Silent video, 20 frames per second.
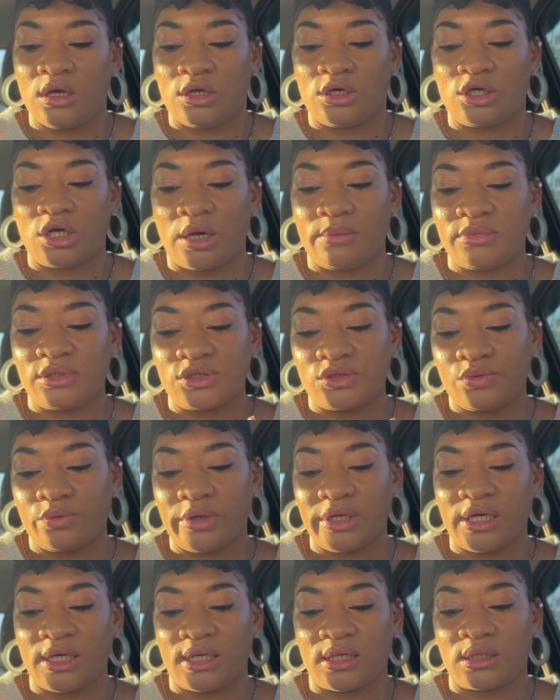Number
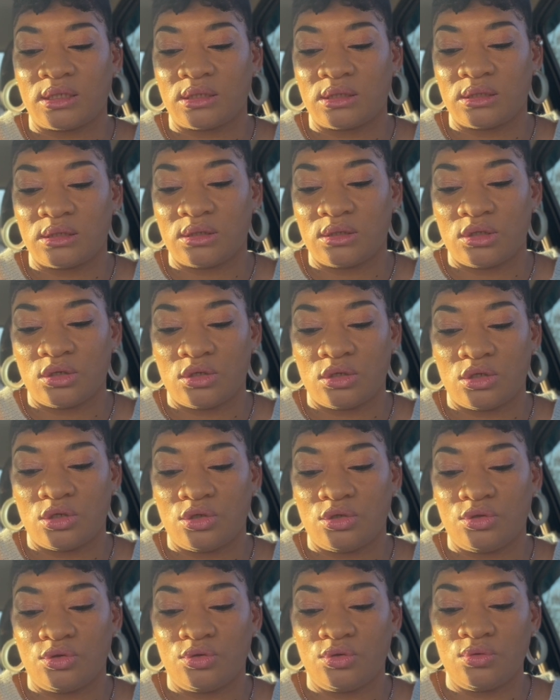twenty.
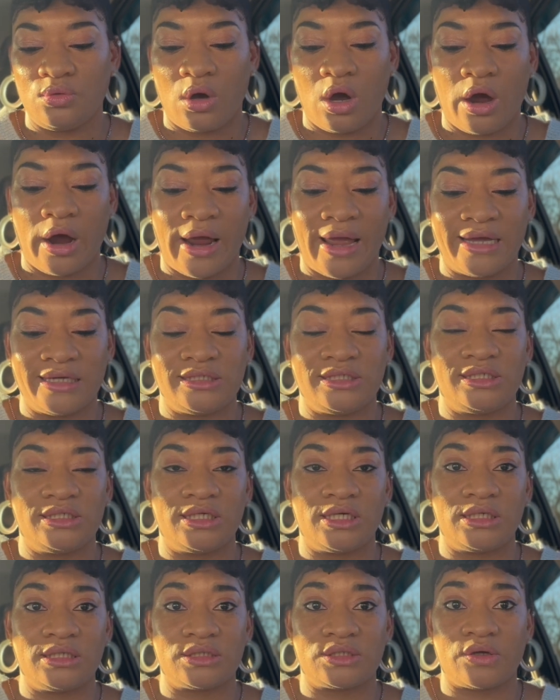You are a
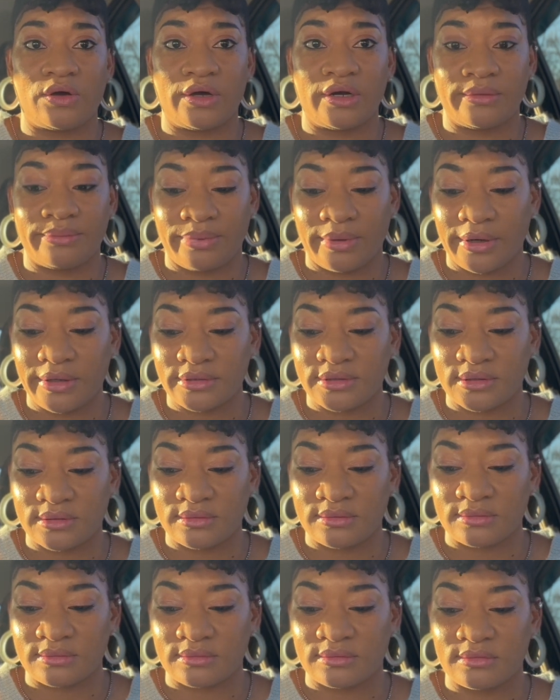jealous-hearted
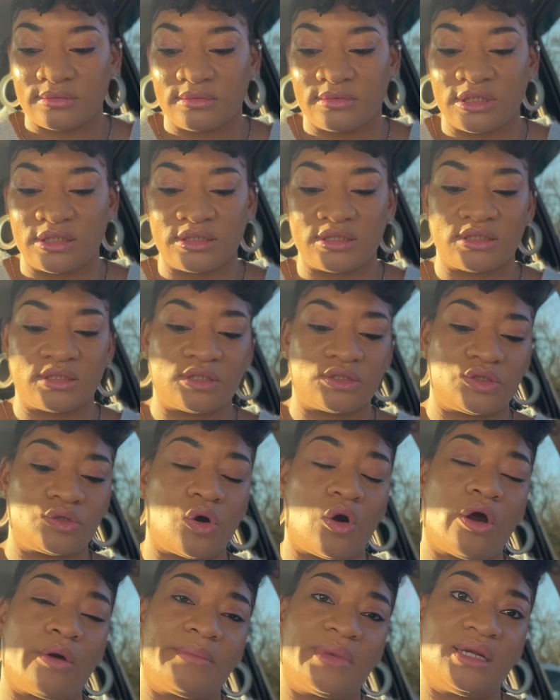person. This is a
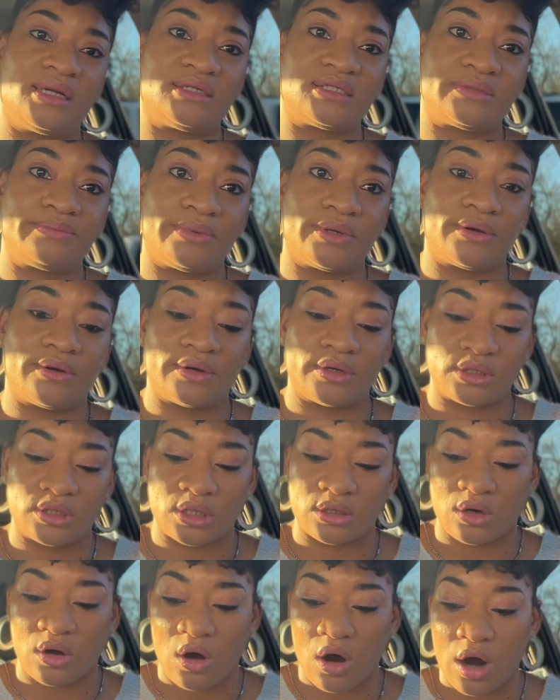tormenting spirit
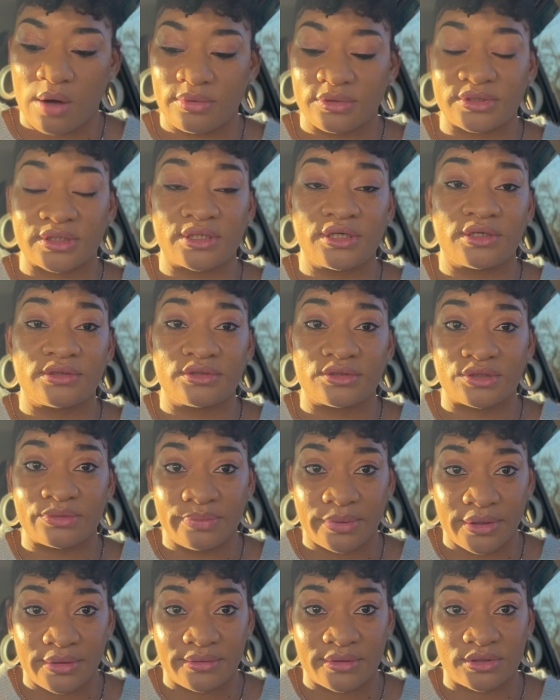that harbors other
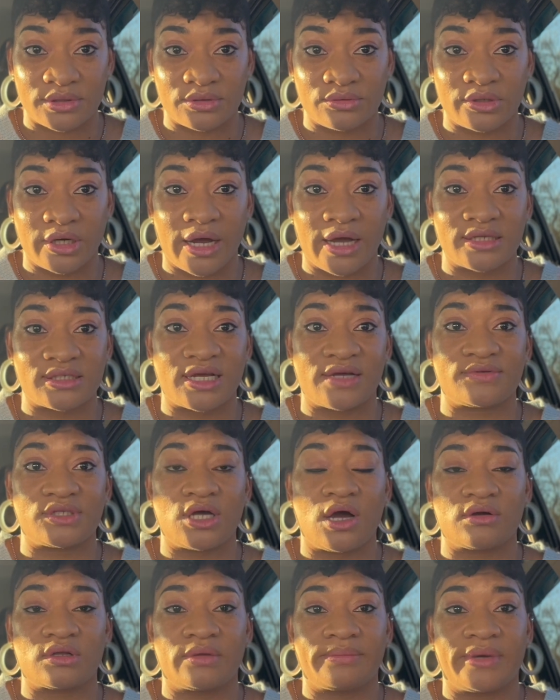spirits. You guys, I've
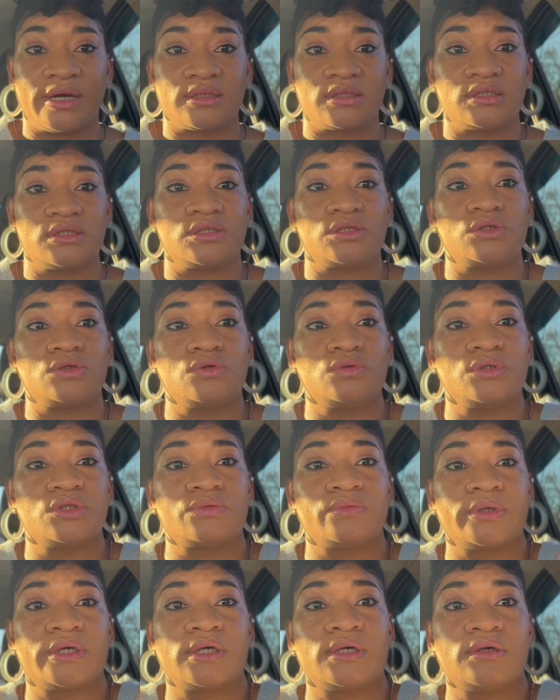talked about this too as
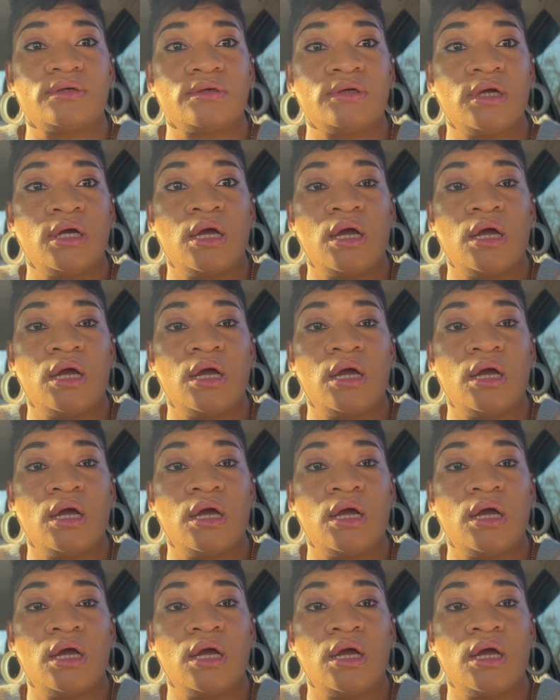well.